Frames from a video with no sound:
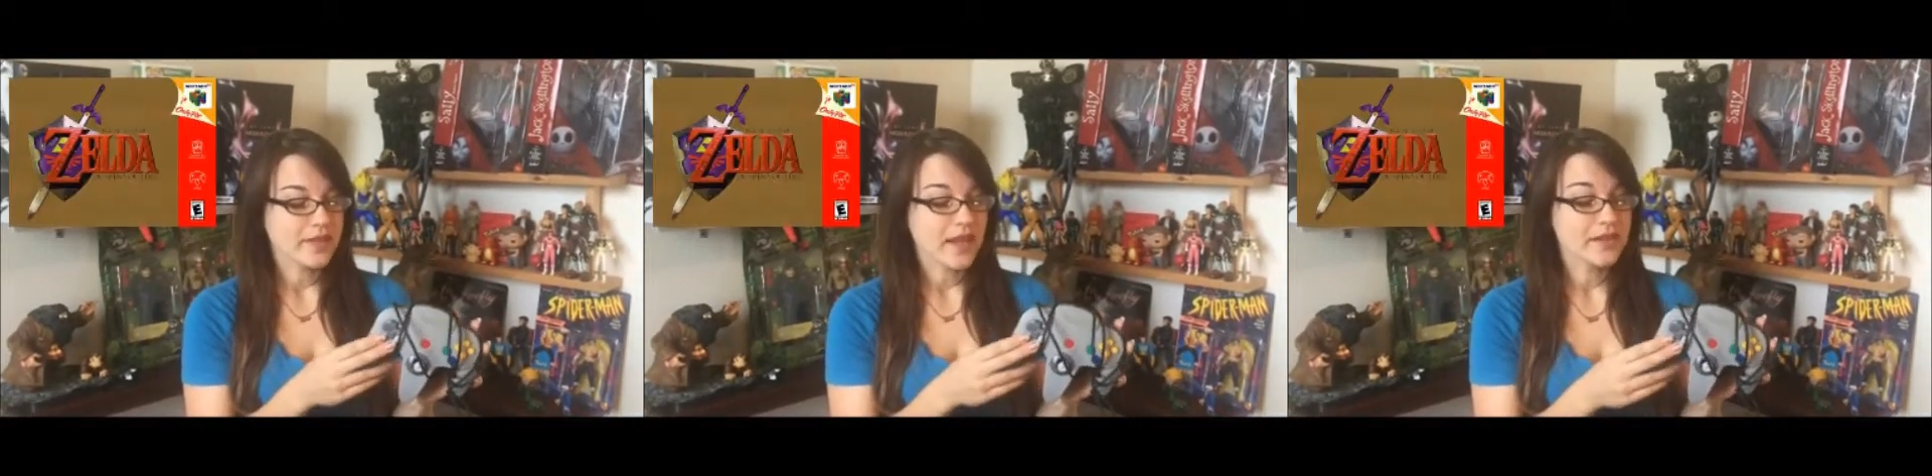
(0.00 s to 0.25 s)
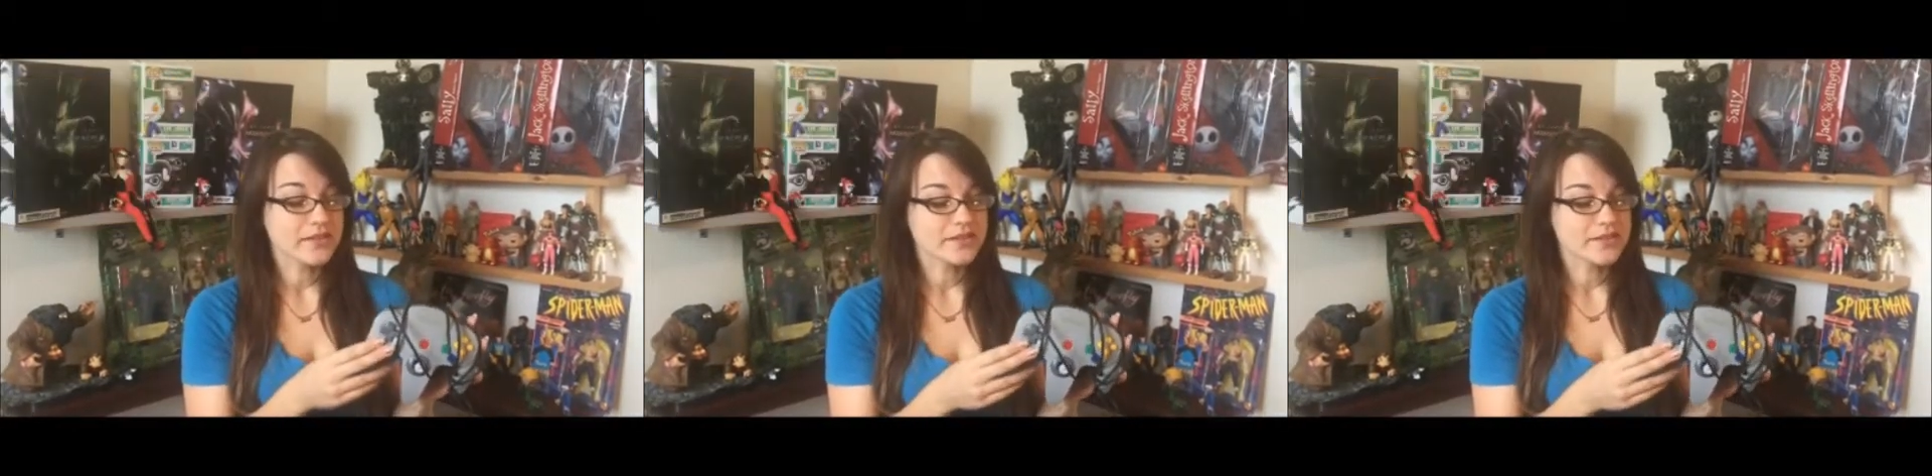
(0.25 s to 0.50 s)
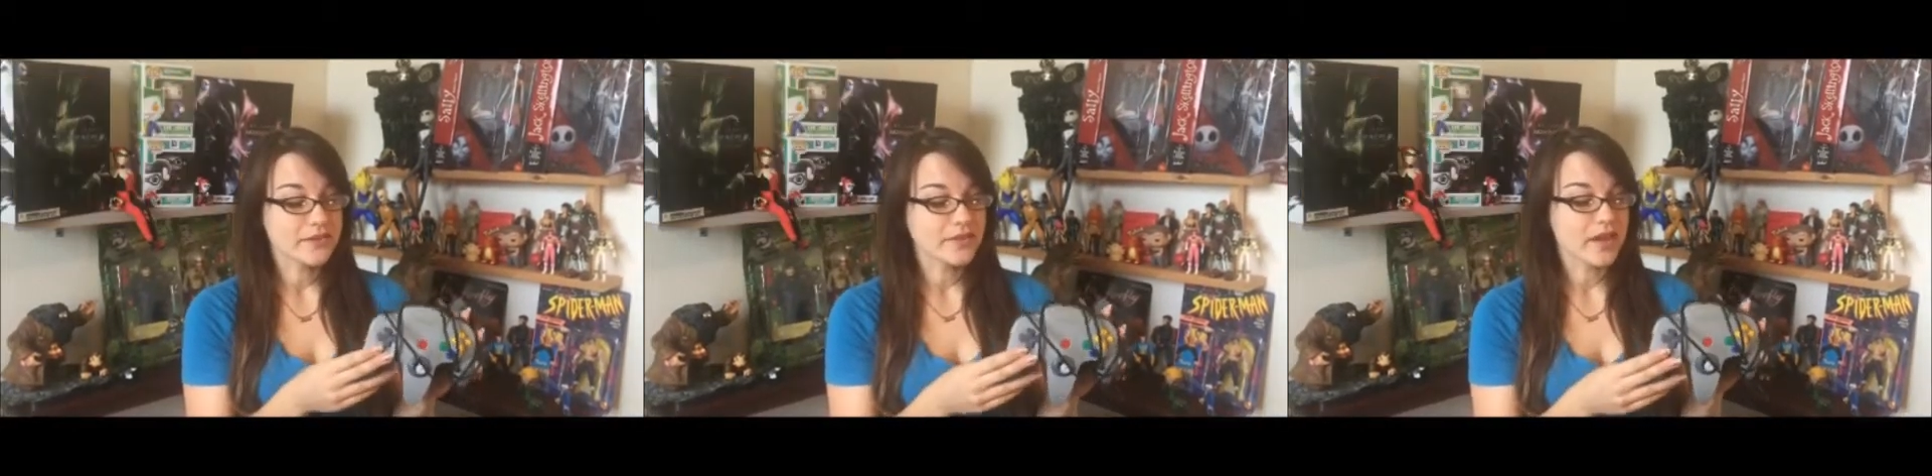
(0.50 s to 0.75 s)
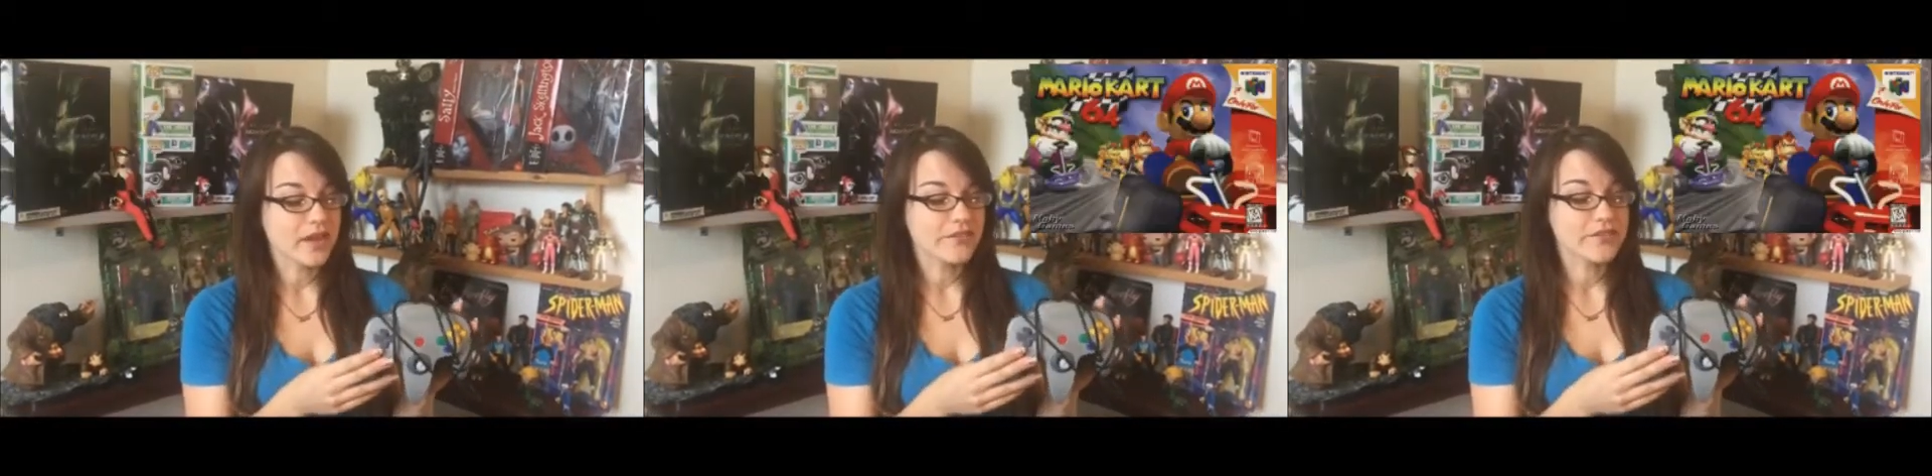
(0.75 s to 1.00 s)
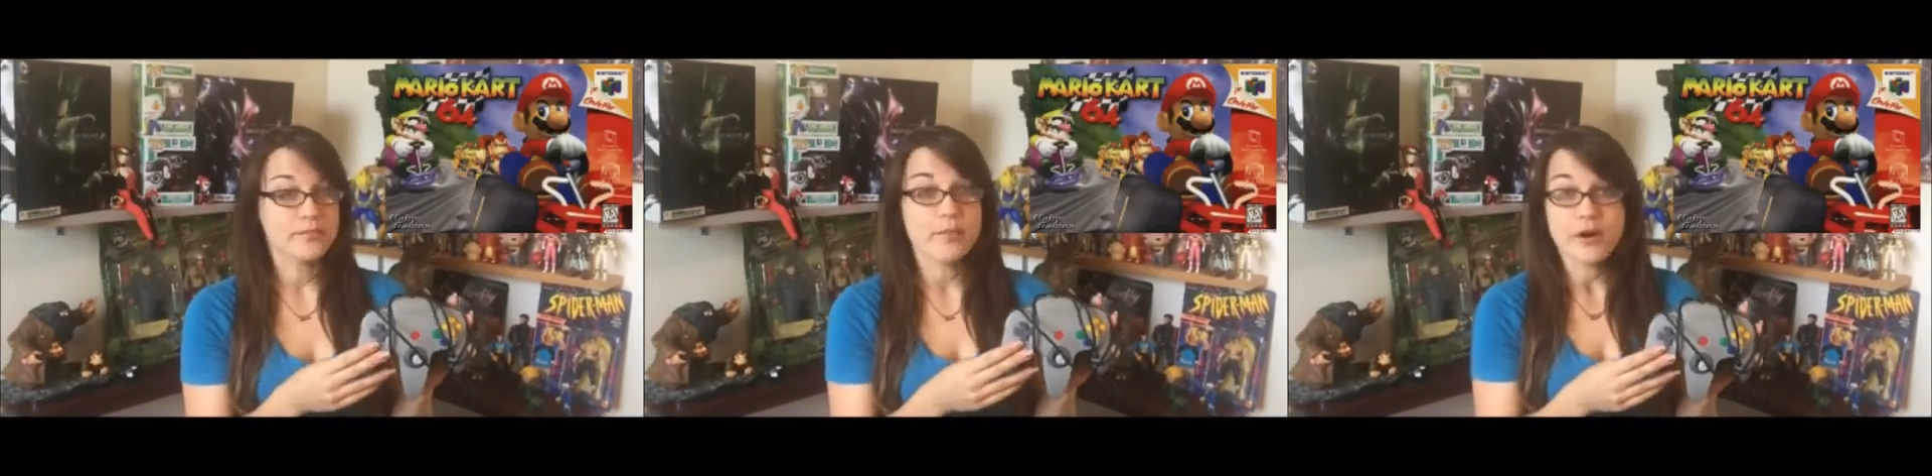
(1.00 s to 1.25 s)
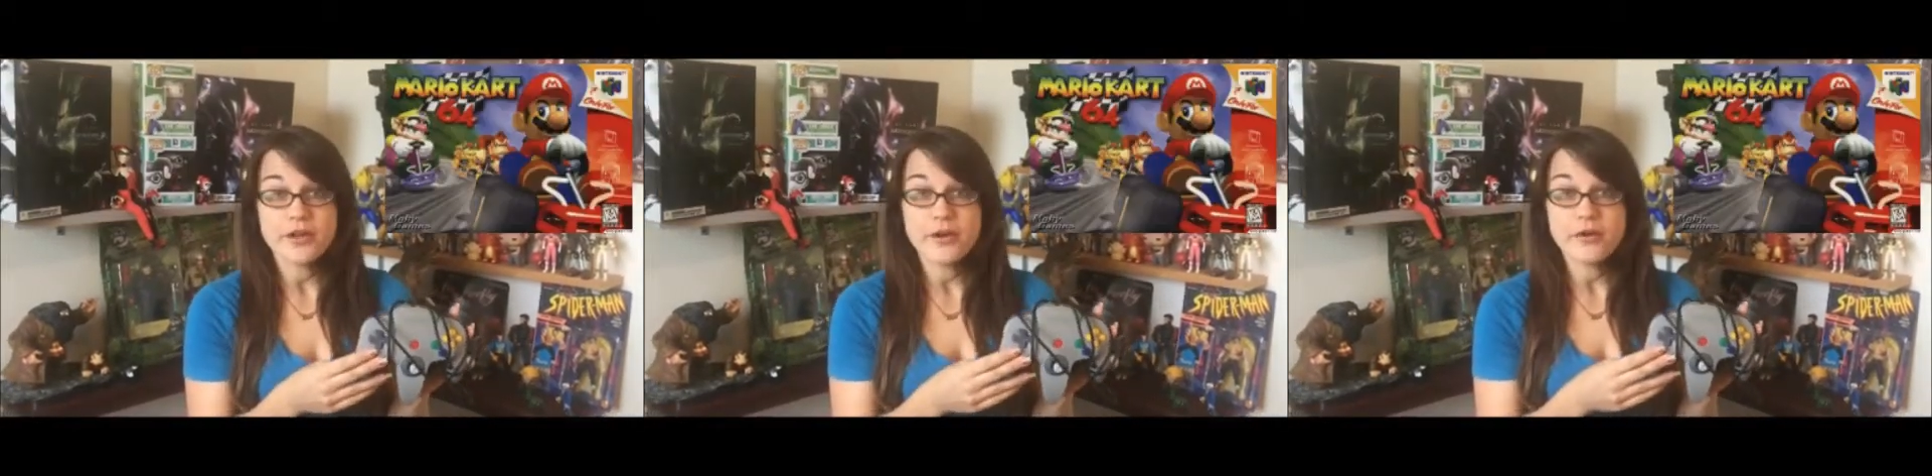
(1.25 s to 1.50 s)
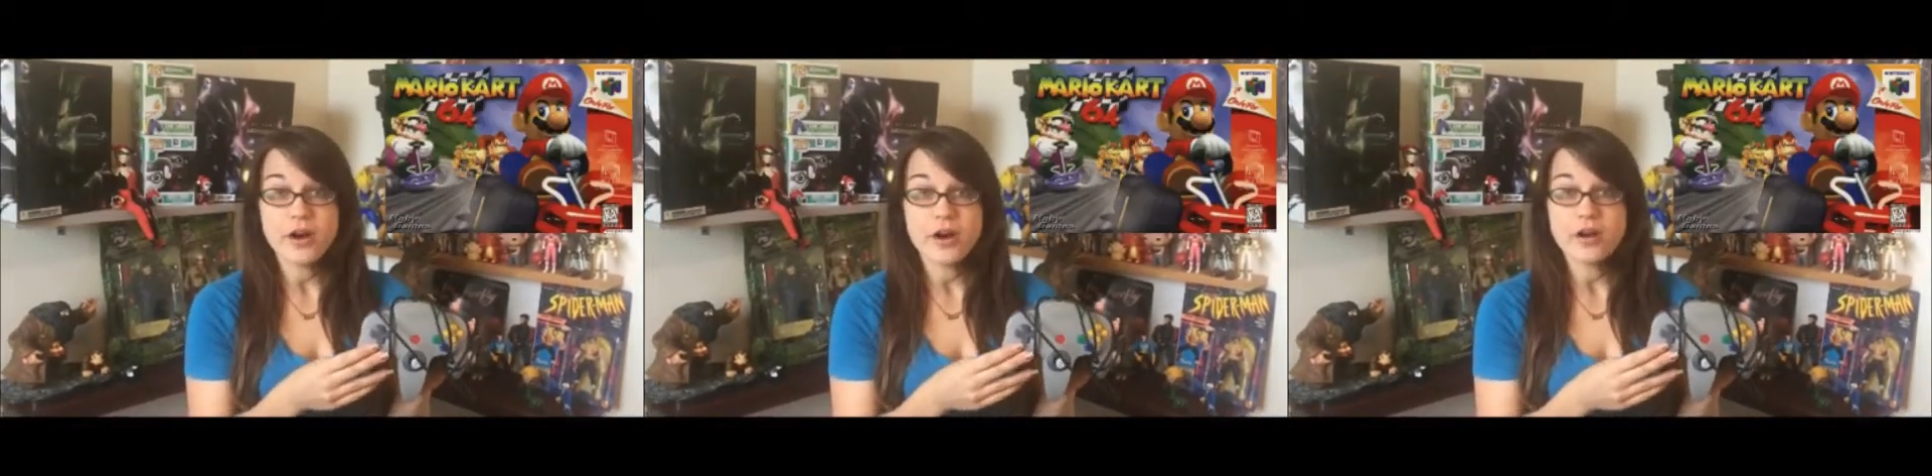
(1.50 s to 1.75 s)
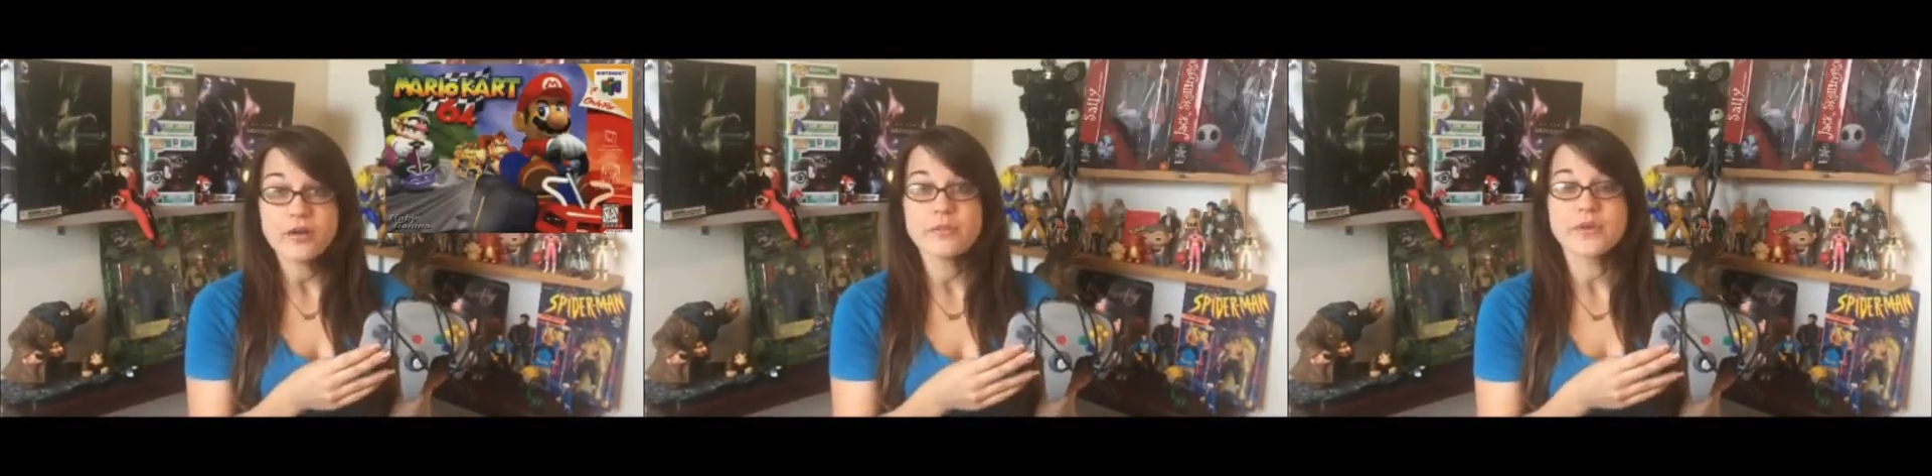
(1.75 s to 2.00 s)
I also loved Mario
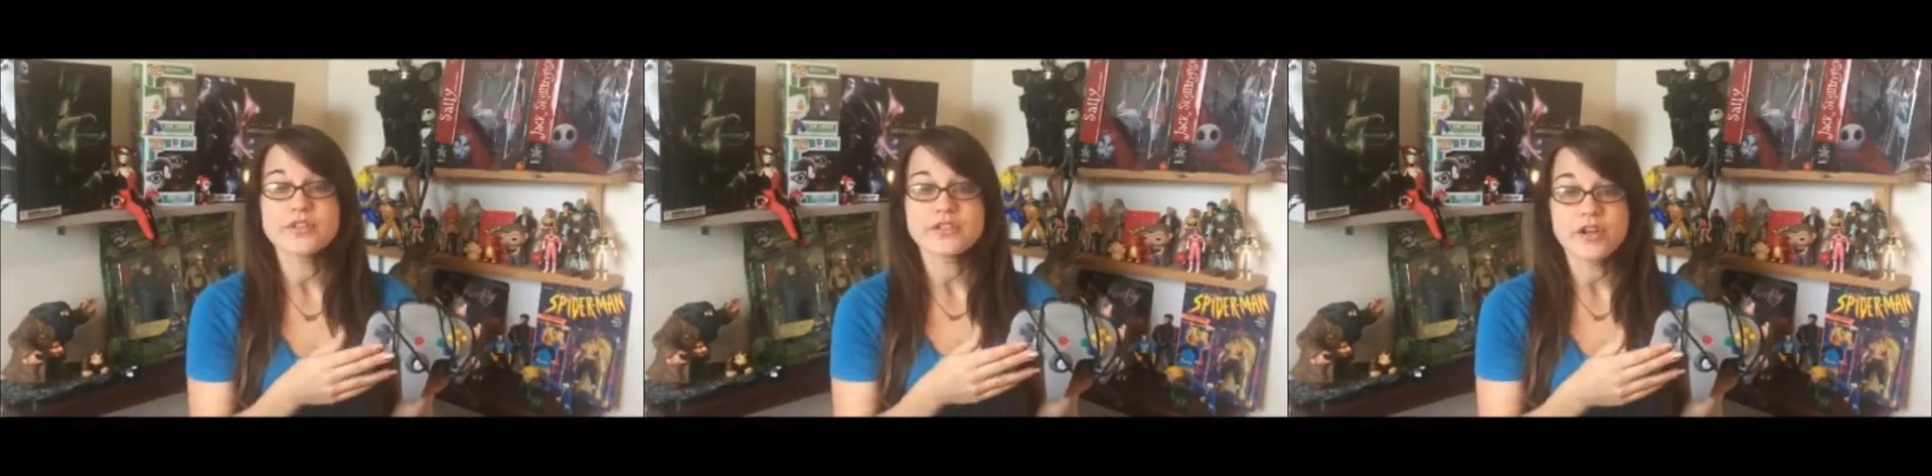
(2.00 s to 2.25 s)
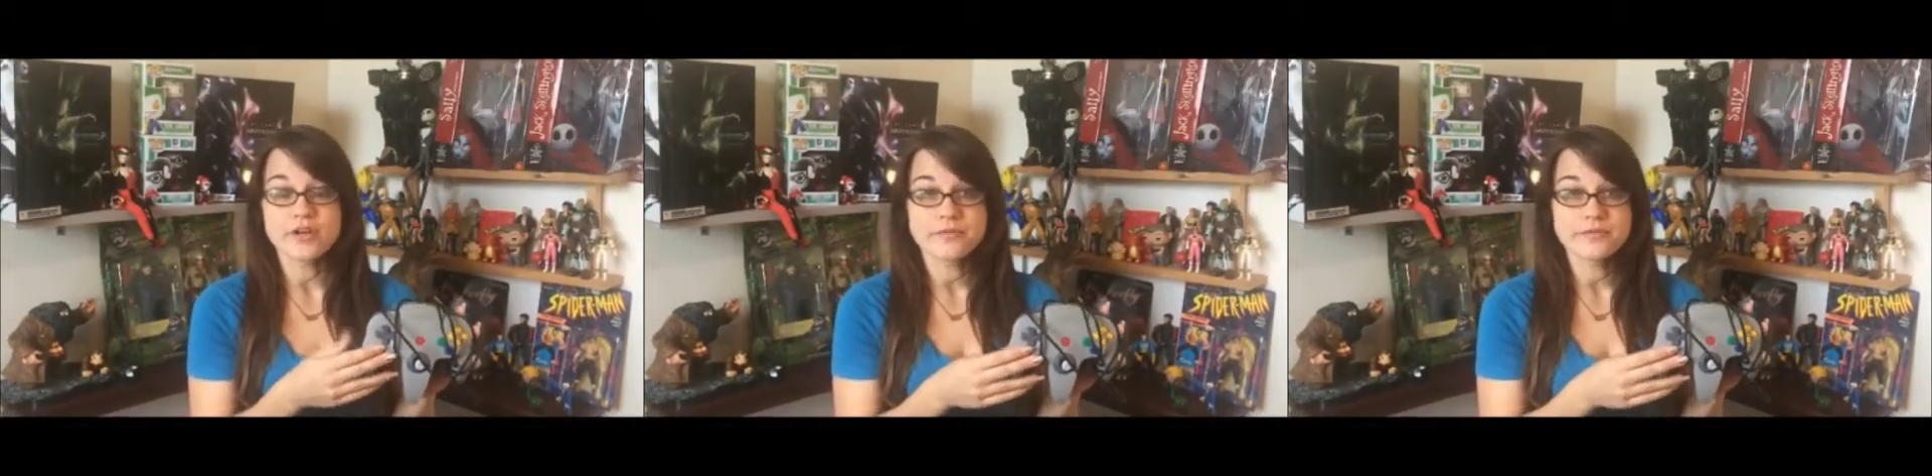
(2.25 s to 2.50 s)
Kart, which,